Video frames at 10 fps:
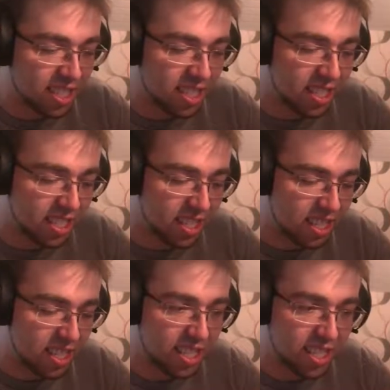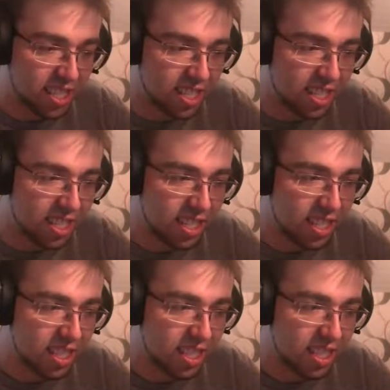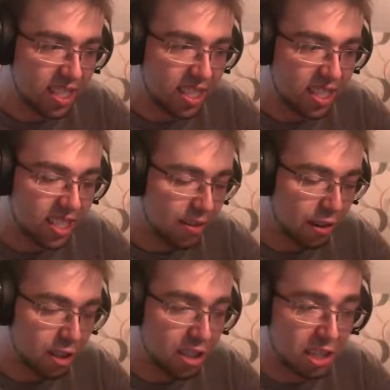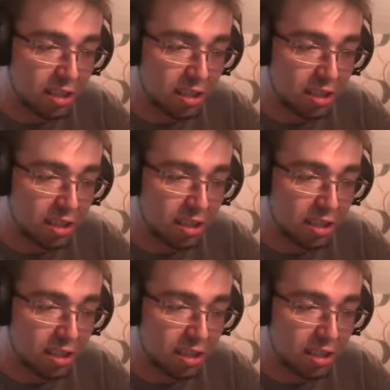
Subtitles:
[no speech]